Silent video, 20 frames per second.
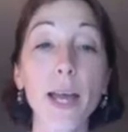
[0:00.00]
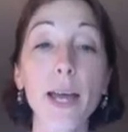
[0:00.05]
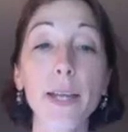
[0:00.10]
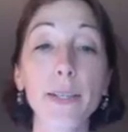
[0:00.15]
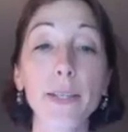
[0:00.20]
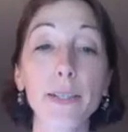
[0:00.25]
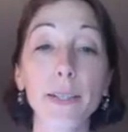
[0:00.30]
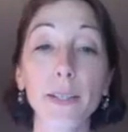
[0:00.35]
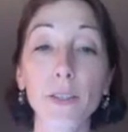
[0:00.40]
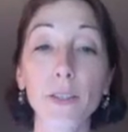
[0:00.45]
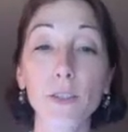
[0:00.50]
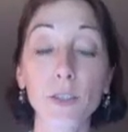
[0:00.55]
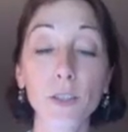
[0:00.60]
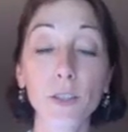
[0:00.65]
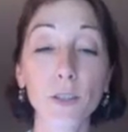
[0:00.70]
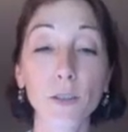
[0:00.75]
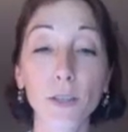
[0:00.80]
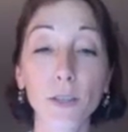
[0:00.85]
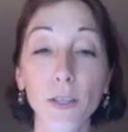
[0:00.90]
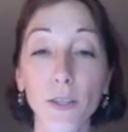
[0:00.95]
And let's
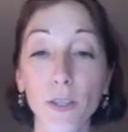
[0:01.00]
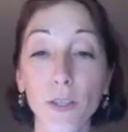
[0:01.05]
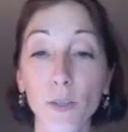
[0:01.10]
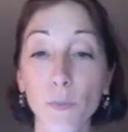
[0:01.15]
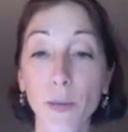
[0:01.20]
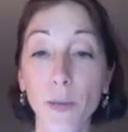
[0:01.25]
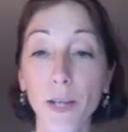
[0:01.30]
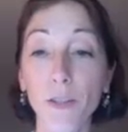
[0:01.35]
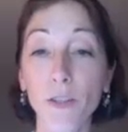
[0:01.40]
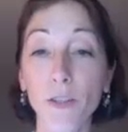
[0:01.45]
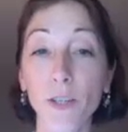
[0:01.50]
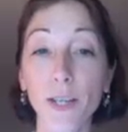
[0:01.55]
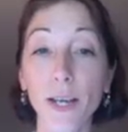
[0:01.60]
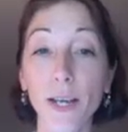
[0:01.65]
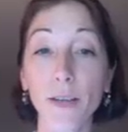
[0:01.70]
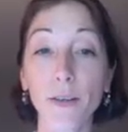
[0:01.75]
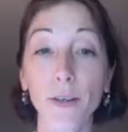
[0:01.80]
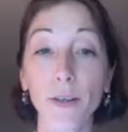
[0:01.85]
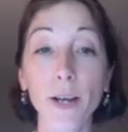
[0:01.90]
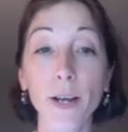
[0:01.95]
just look at this page
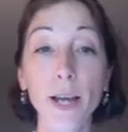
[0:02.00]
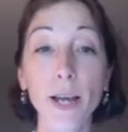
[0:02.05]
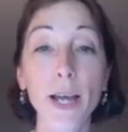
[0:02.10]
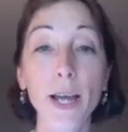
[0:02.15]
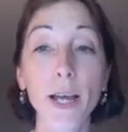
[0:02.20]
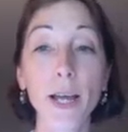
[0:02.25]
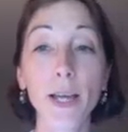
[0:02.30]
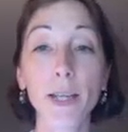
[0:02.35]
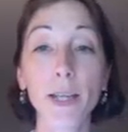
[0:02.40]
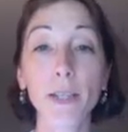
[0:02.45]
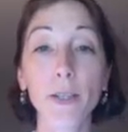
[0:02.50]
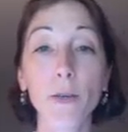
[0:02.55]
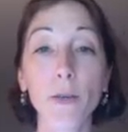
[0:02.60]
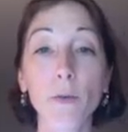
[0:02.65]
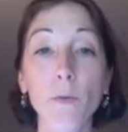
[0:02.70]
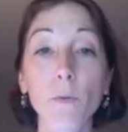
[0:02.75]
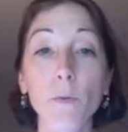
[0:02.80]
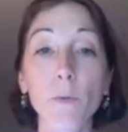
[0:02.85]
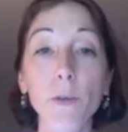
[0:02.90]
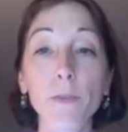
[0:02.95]
together.
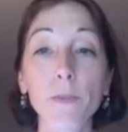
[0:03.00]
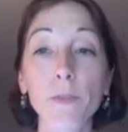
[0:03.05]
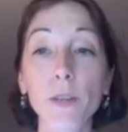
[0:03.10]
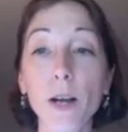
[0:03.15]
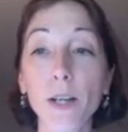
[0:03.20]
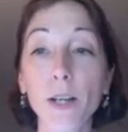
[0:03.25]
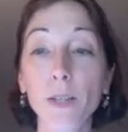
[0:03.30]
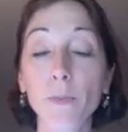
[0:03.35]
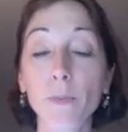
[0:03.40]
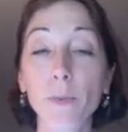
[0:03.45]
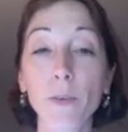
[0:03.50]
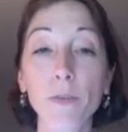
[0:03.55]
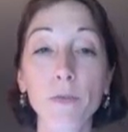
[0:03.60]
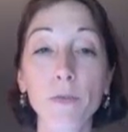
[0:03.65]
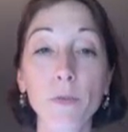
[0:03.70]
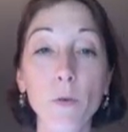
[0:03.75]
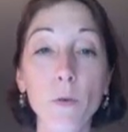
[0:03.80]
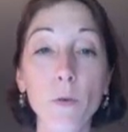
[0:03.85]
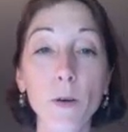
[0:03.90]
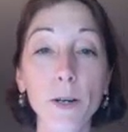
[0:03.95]
So we've talked
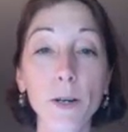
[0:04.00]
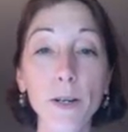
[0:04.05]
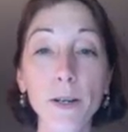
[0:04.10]
before